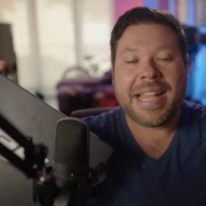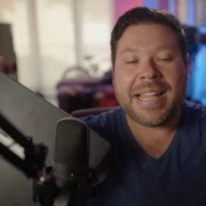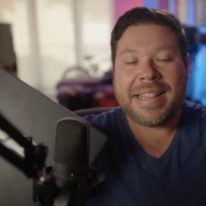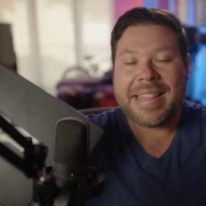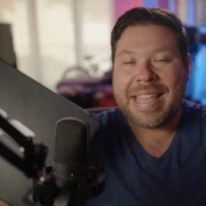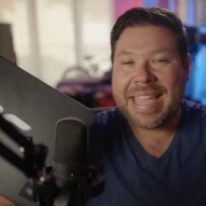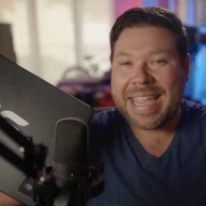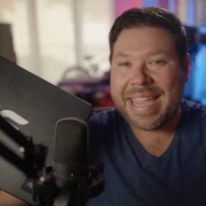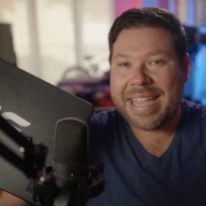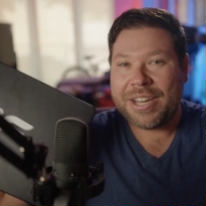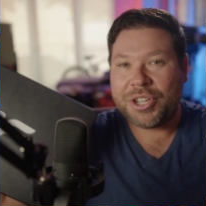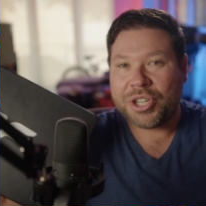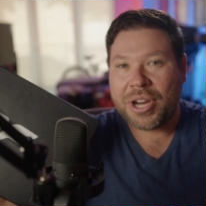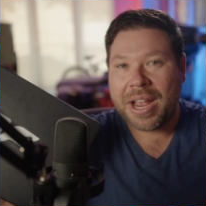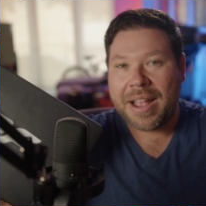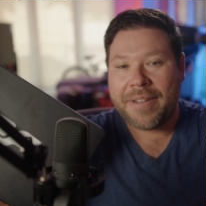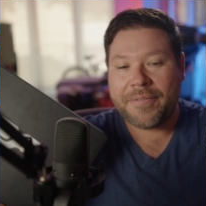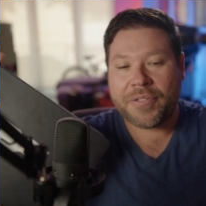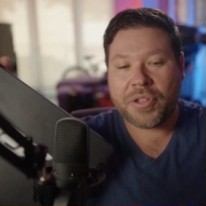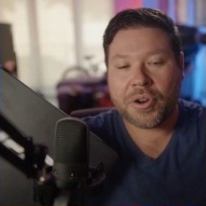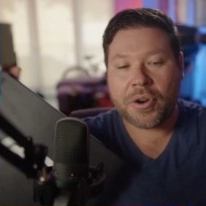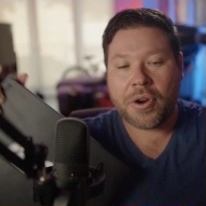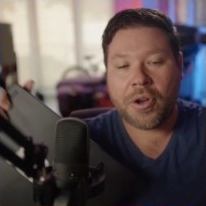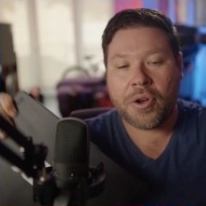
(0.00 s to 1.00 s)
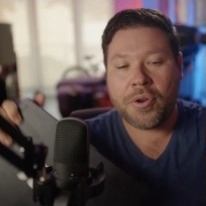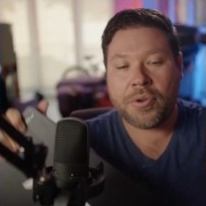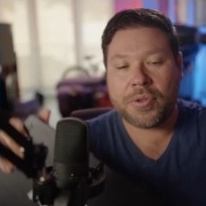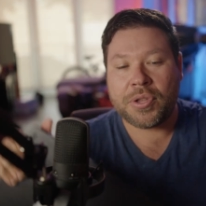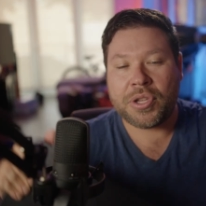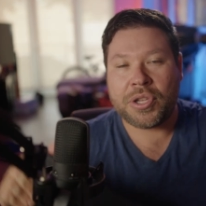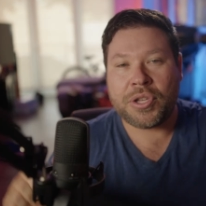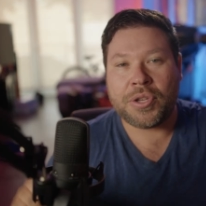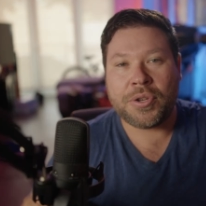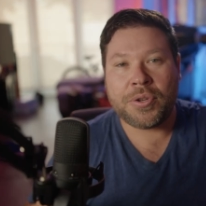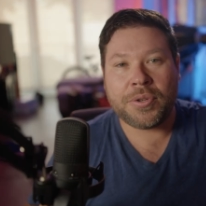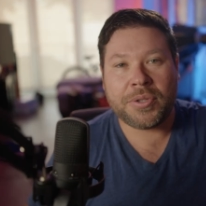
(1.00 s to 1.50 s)
They each have their own
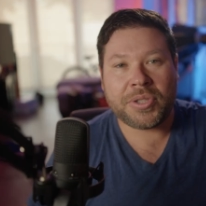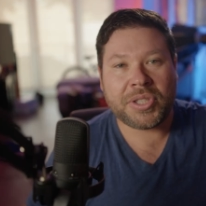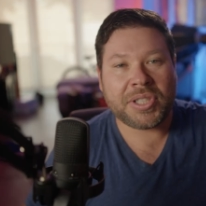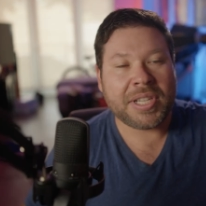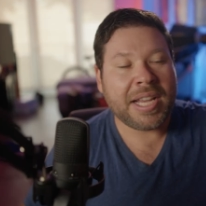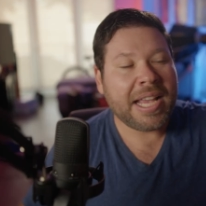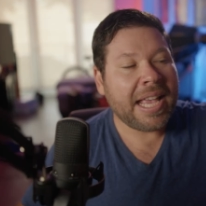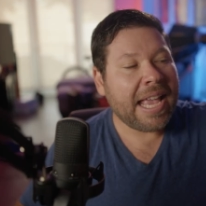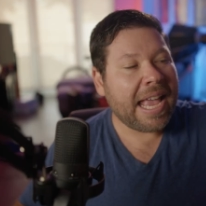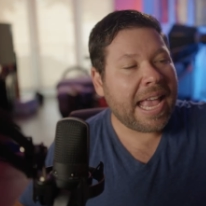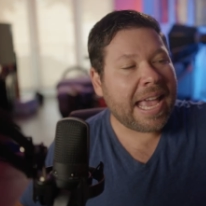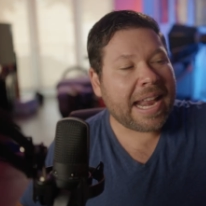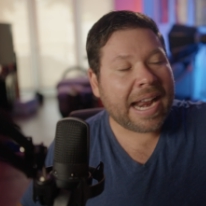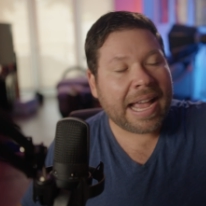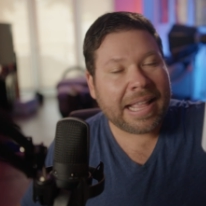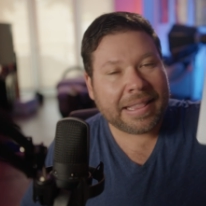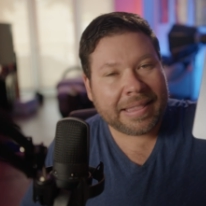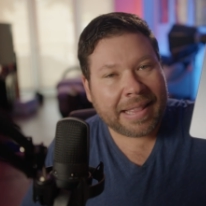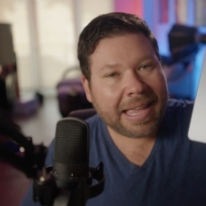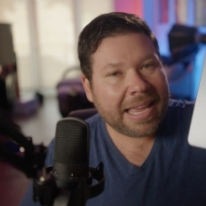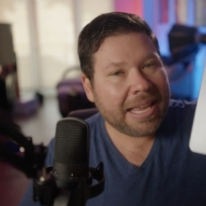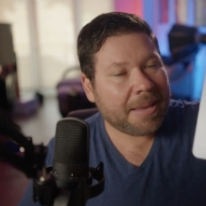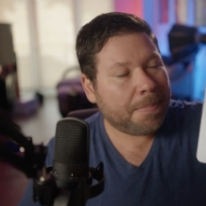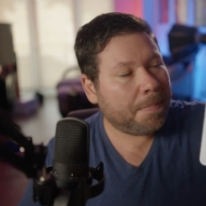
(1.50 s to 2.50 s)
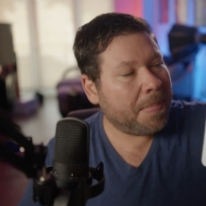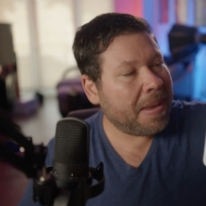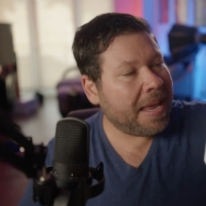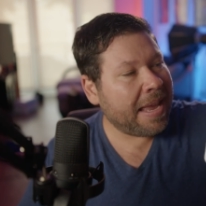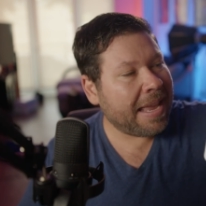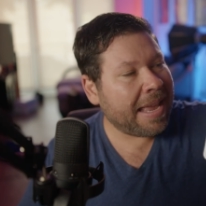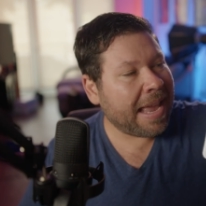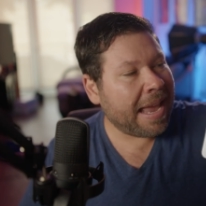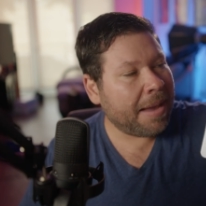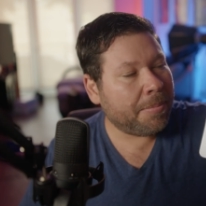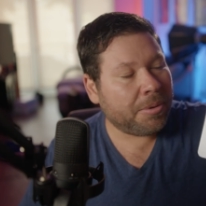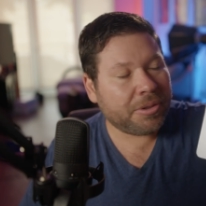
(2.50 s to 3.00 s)
use, and I like
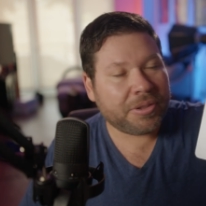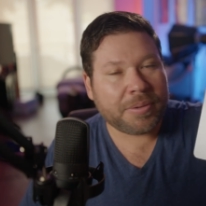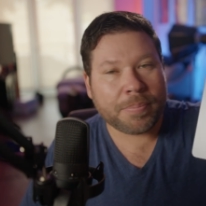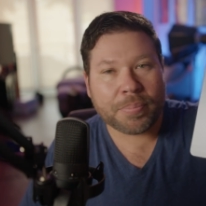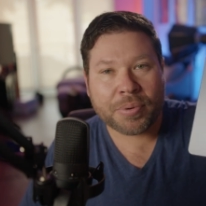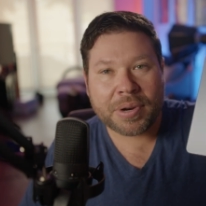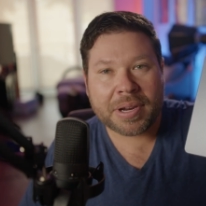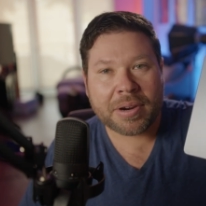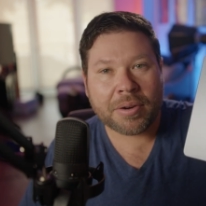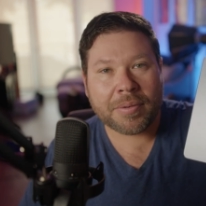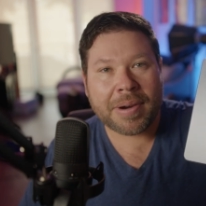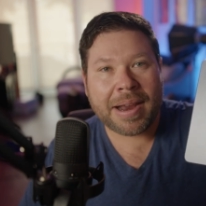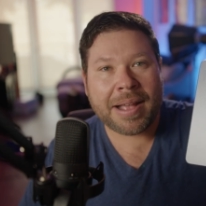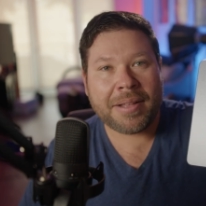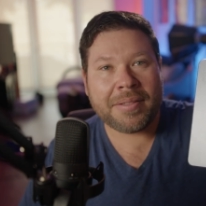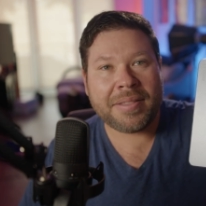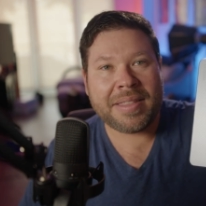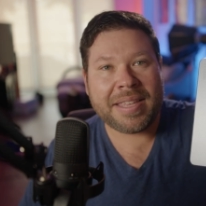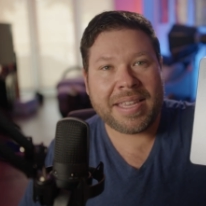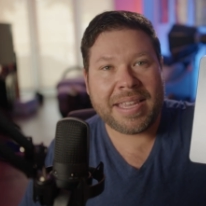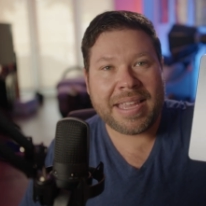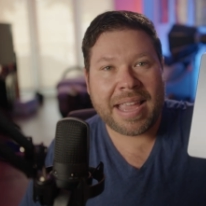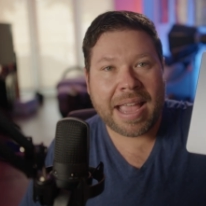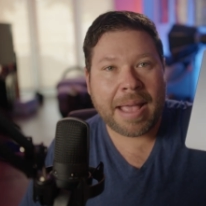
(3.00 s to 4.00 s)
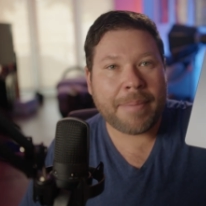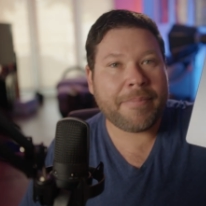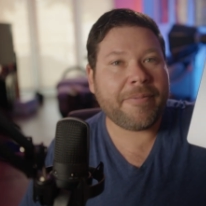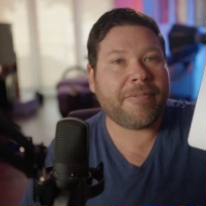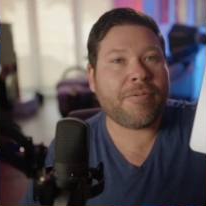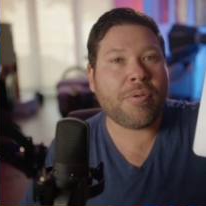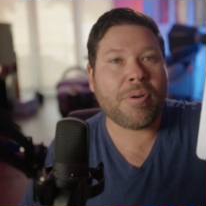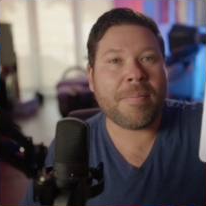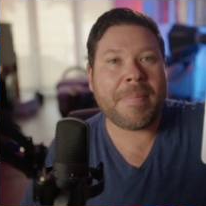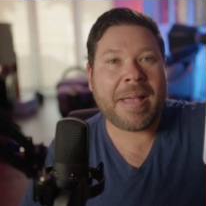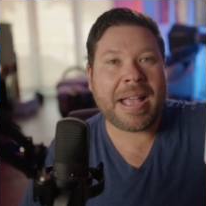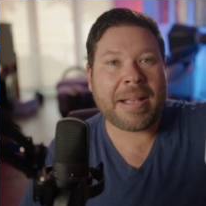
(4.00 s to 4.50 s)
being able to bring around the
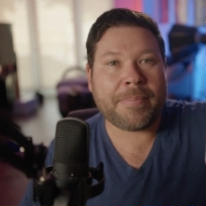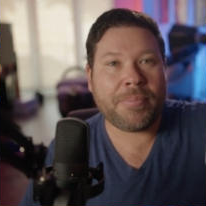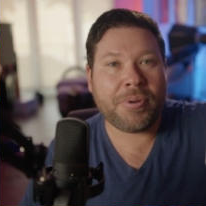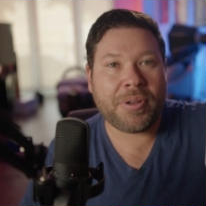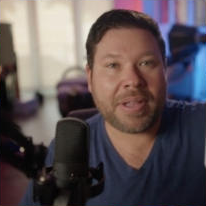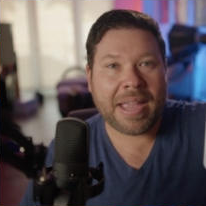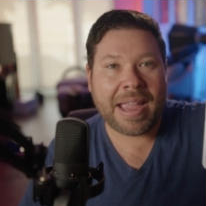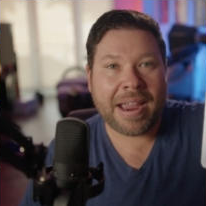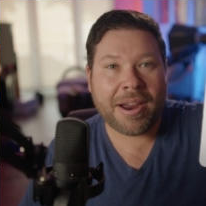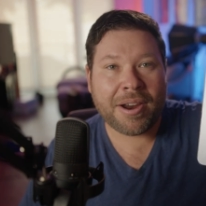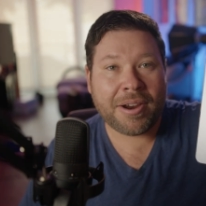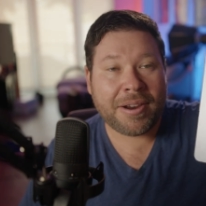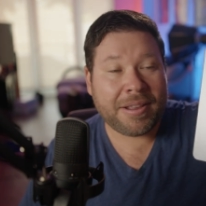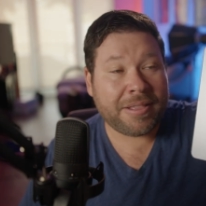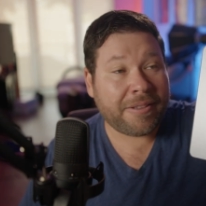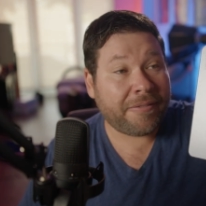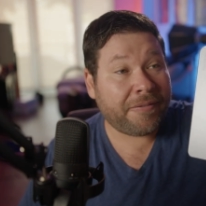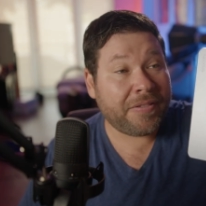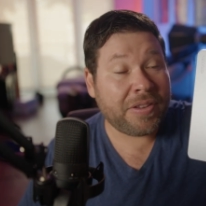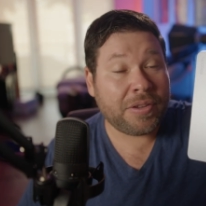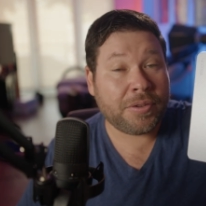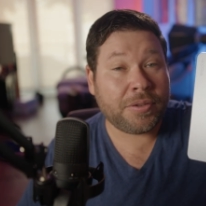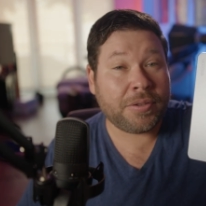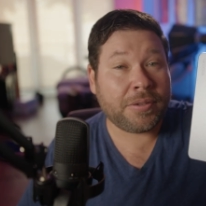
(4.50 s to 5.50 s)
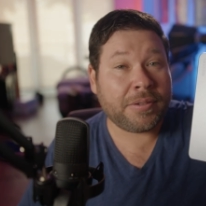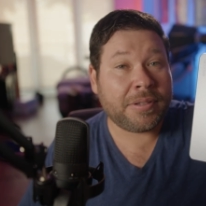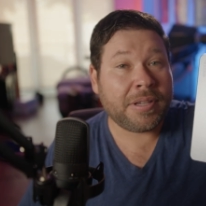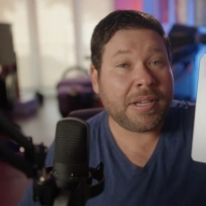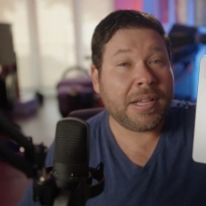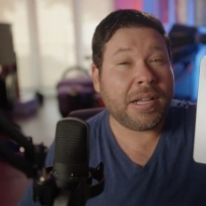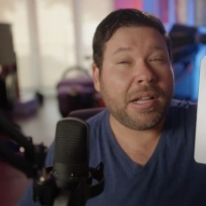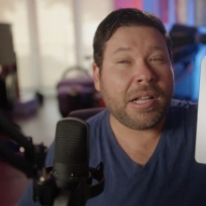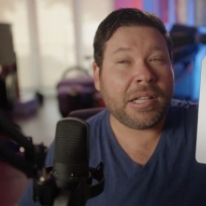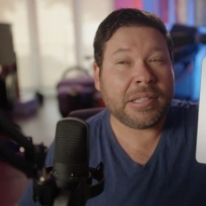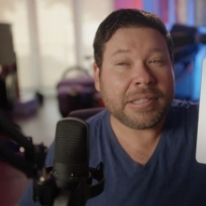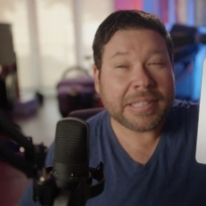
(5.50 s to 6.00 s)
M4 MacBook Air in the field
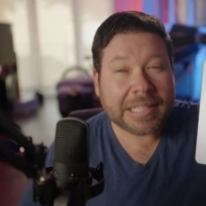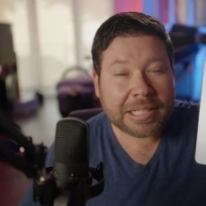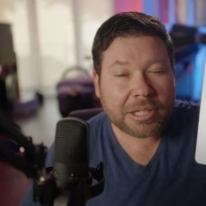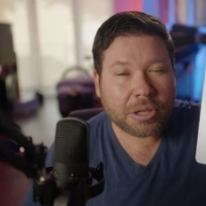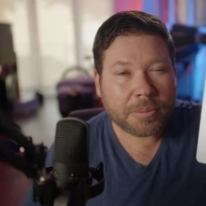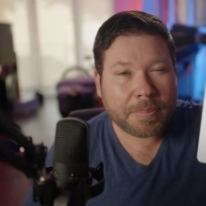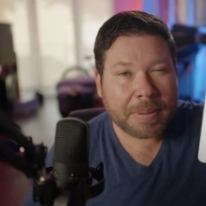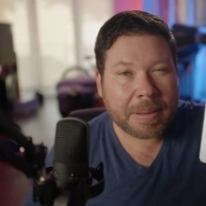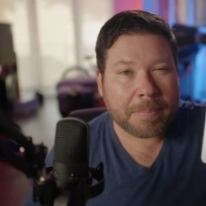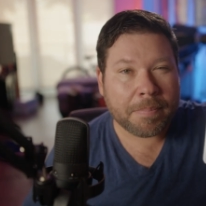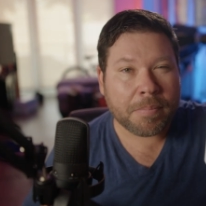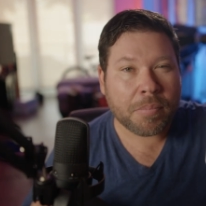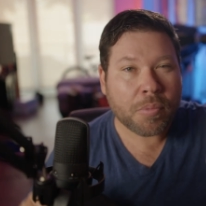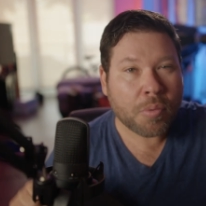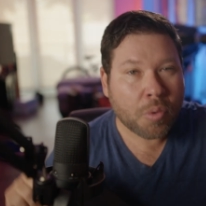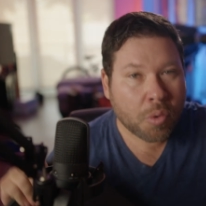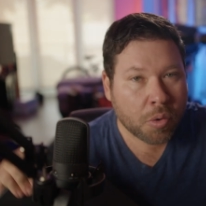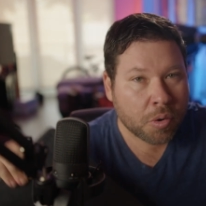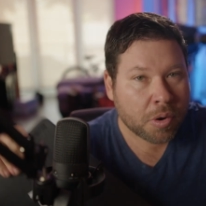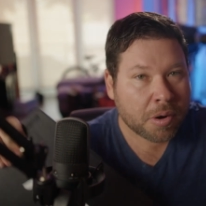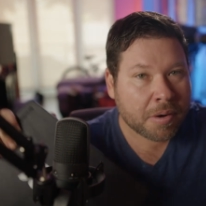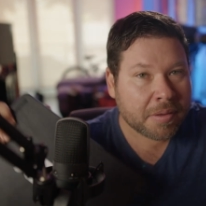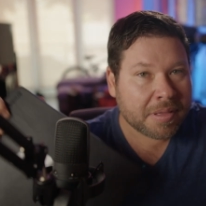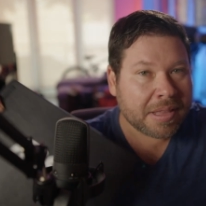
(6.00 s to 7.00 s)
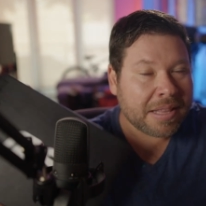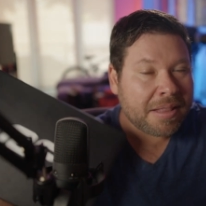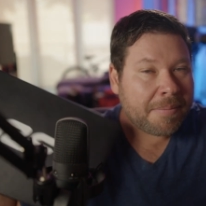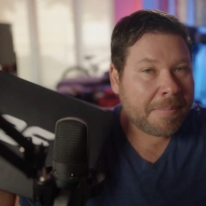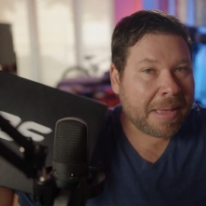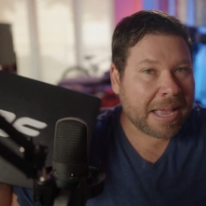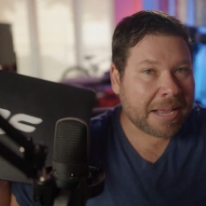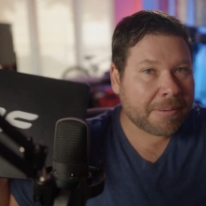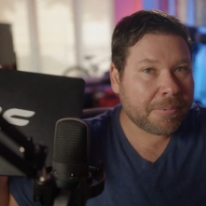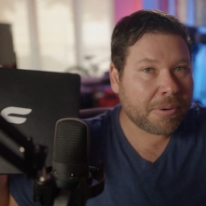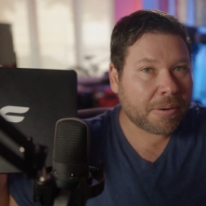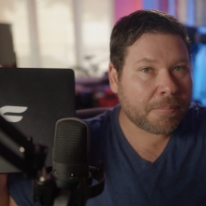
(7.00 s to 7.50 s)
a little bit more than the
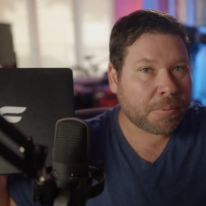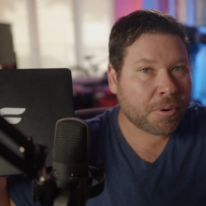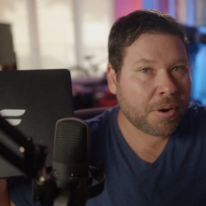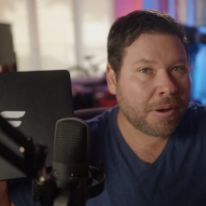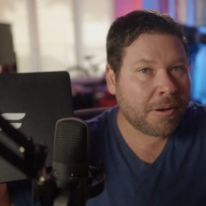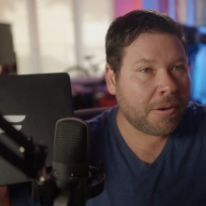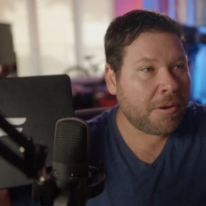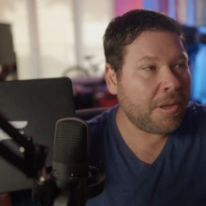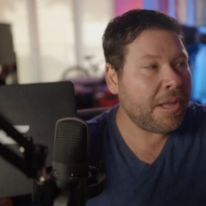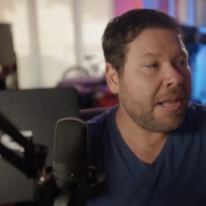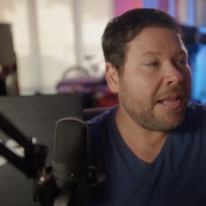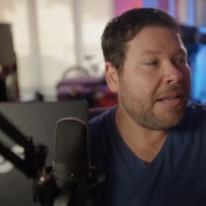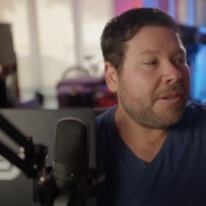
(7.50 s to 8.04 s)
MacBook Pro,